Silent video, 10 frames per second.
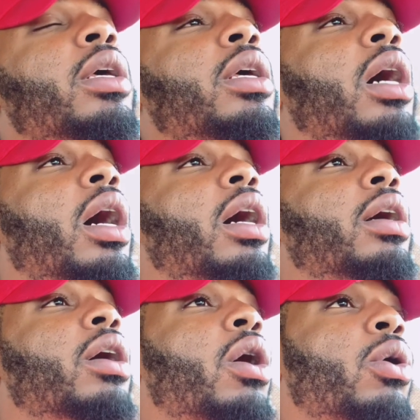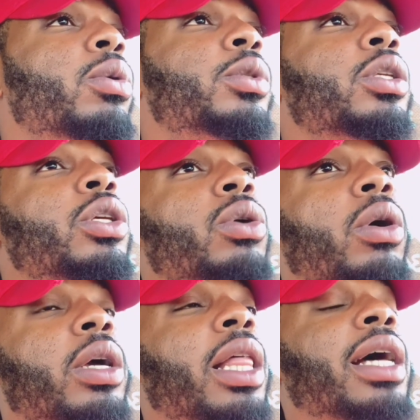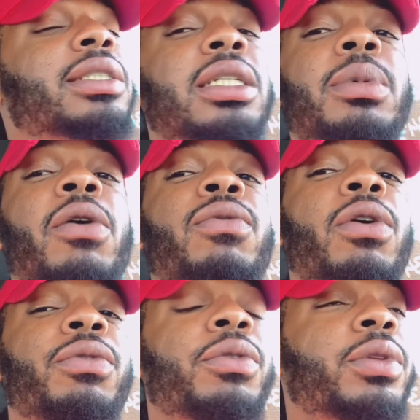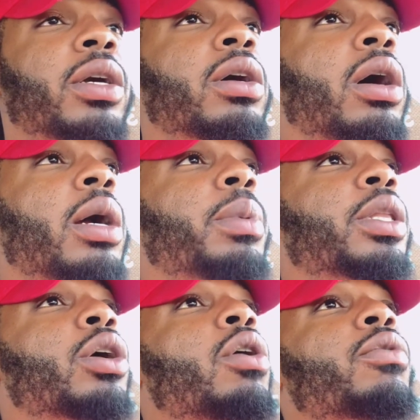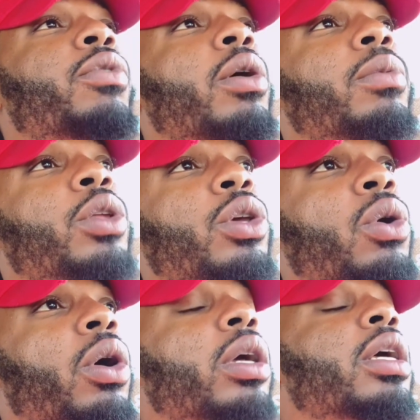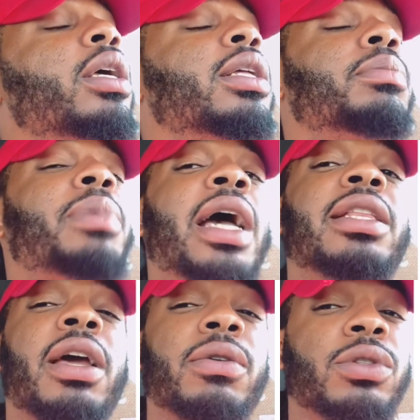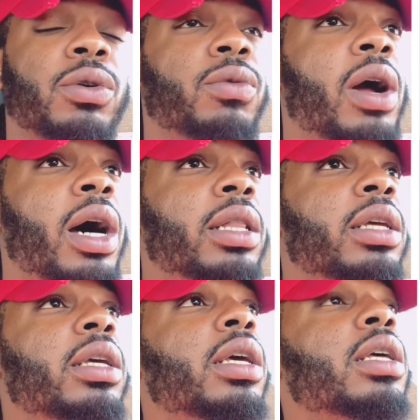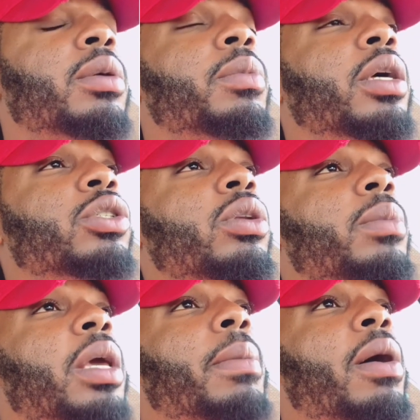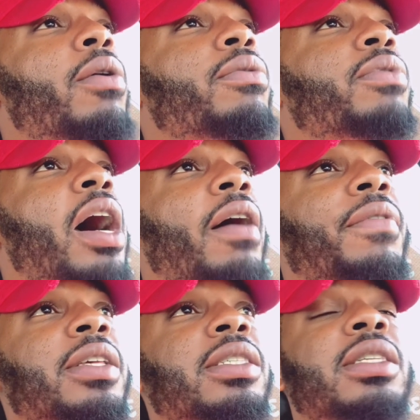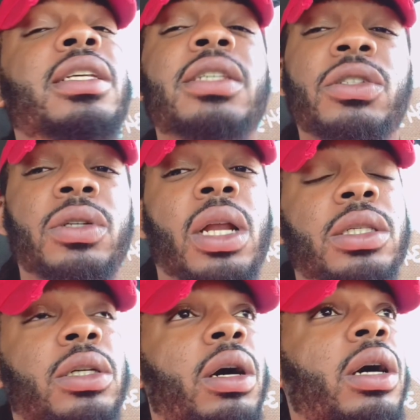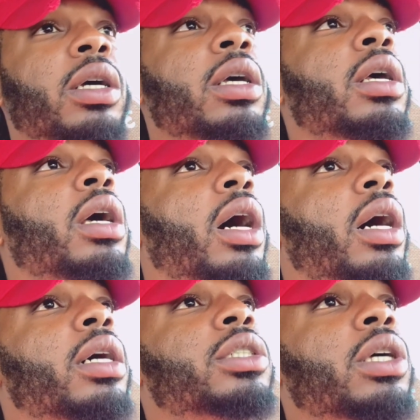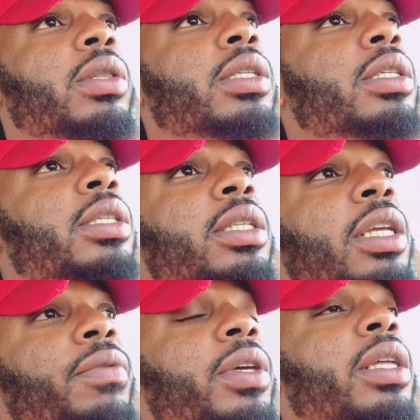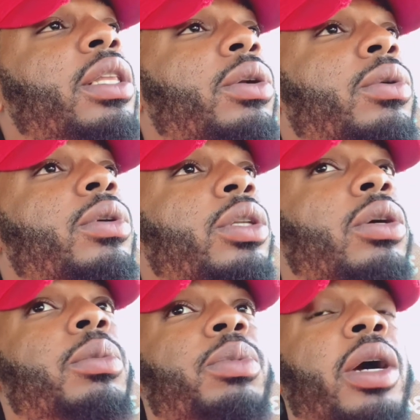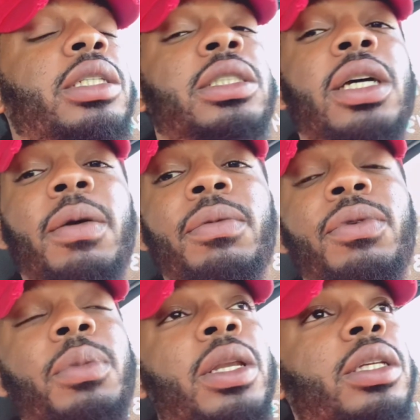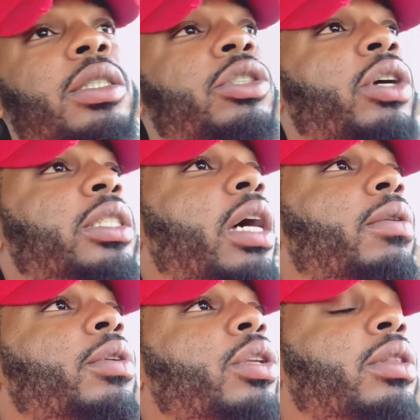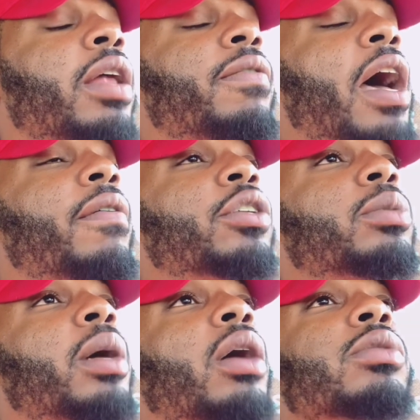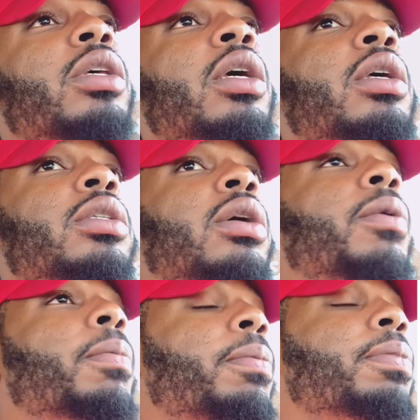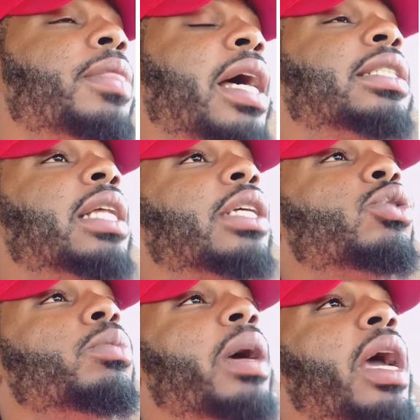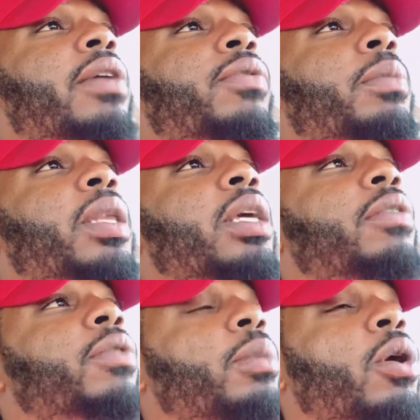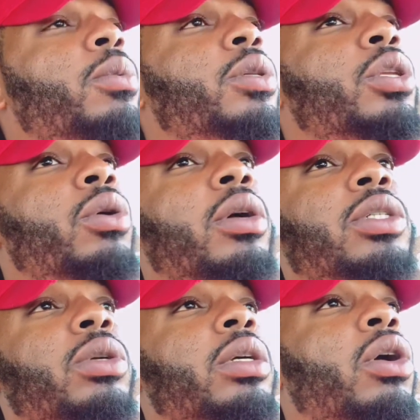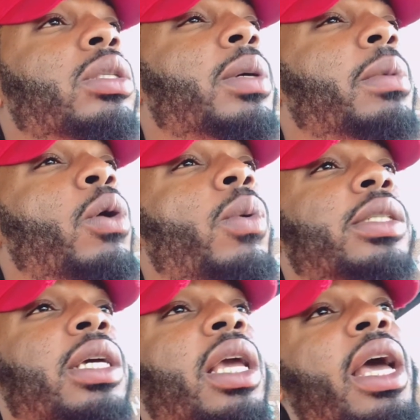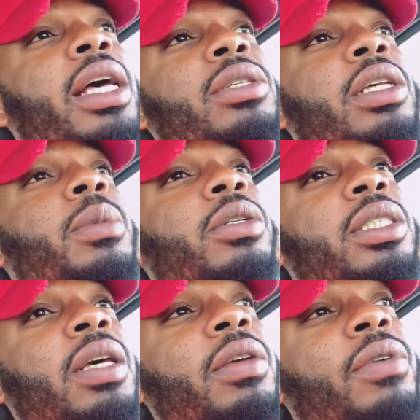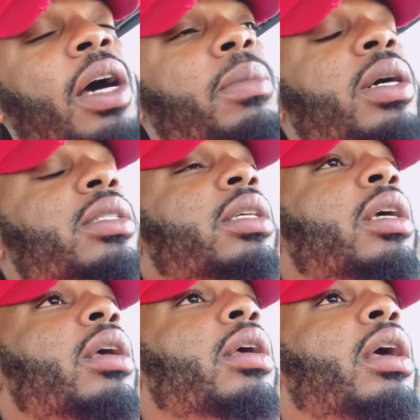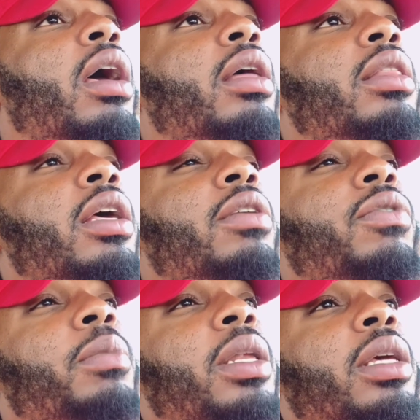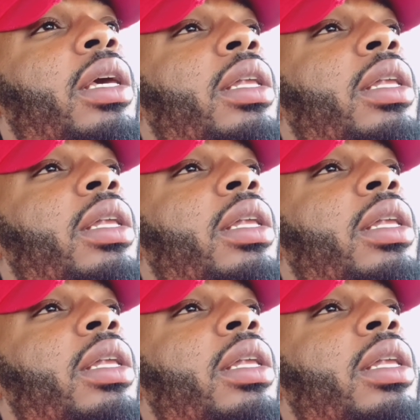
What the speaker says: home to New York, like I said, it's about $450 a car, but to go from New York back down to Raleigh, it's going to be about $500 to $600 a car. So this is a significant little, you know, price jump for me to stretch out, you know, that 500 miles. So that's not too bad. For me to get from home to New York is going to cost me about one tank of gas, so that's about $75. And then for me to get